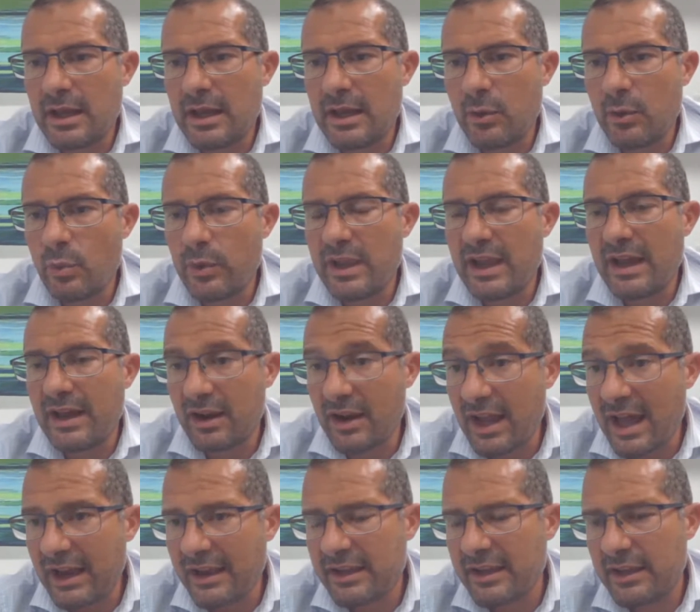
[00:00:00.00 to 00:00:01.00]
we are
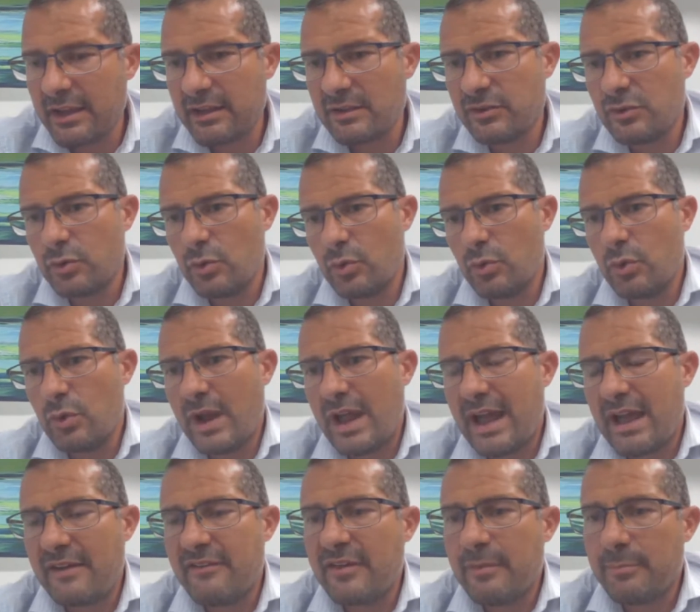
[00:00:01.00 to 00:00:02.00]
lucky to
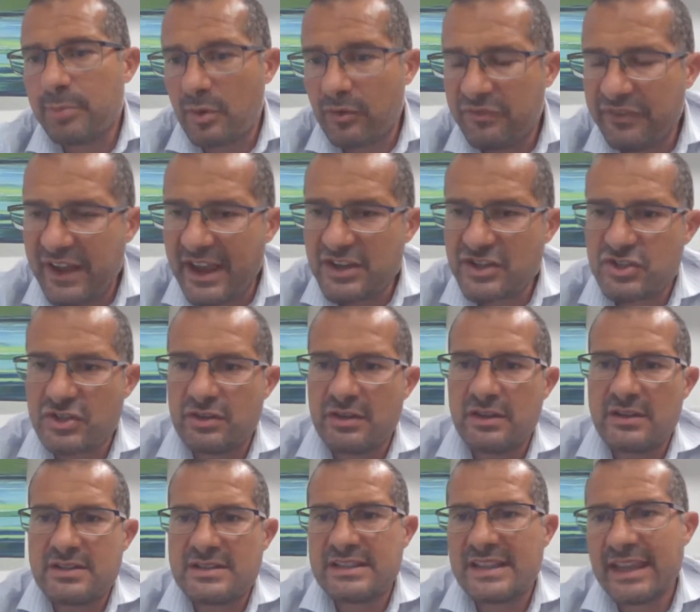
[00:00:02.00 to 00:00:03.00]
have
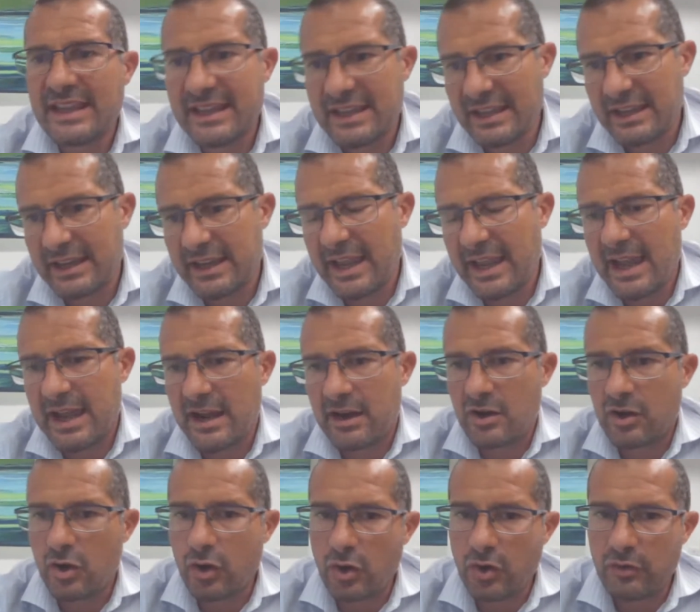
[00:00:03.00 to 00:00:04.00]
professionals taking care
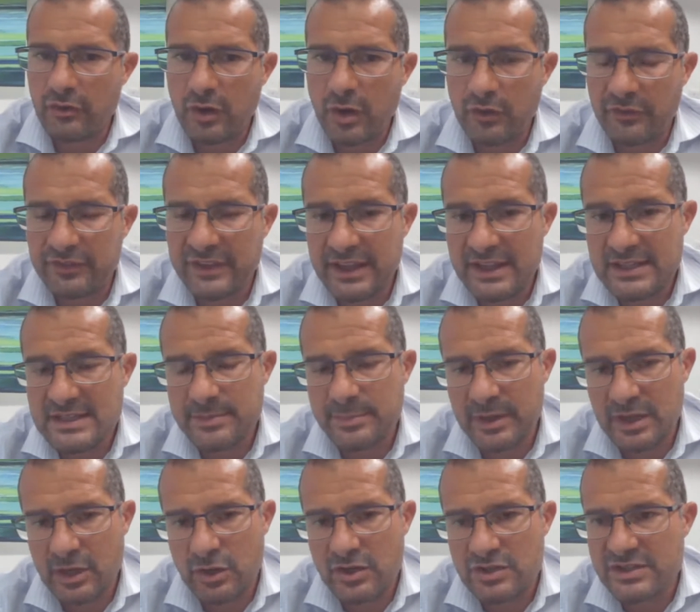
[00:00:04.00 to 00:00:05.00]
of this,
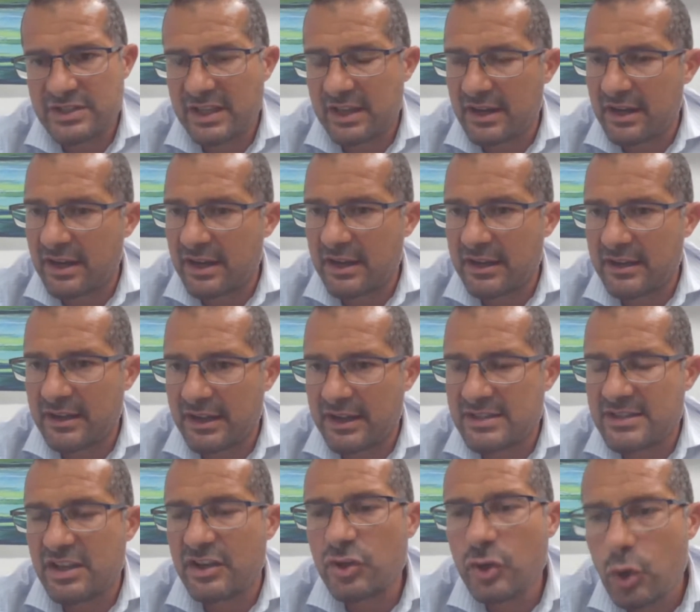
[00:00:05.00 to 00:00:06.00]
because there
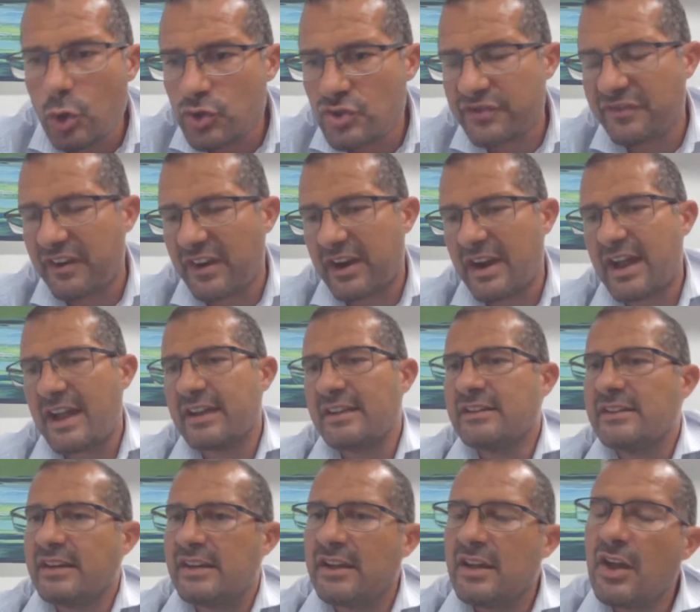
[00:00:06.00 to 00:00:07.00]
is a huge
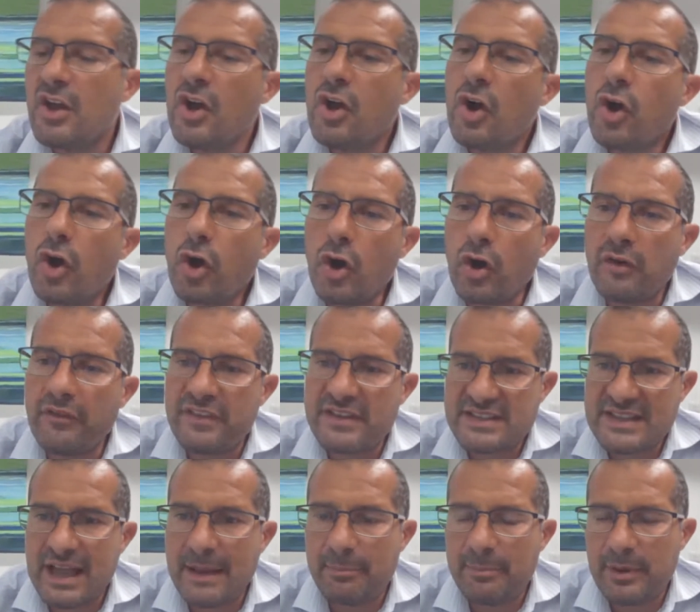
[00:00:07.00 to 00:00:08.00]
variety of
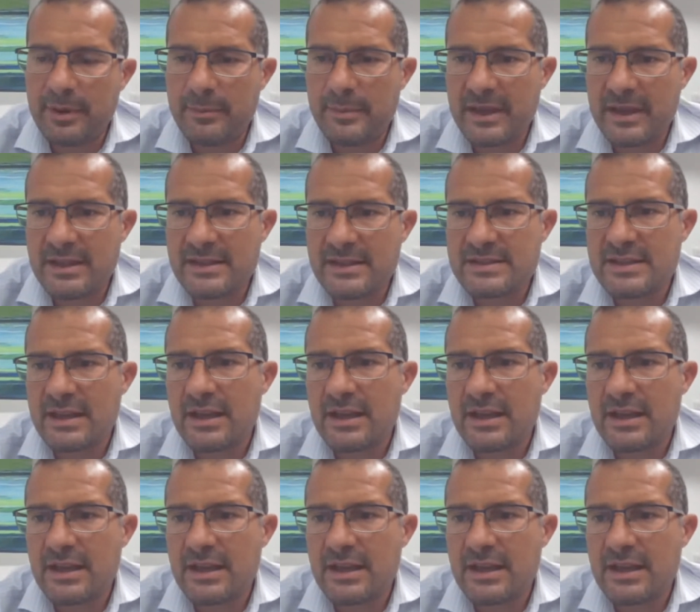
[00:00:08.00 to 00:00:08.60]
supplements.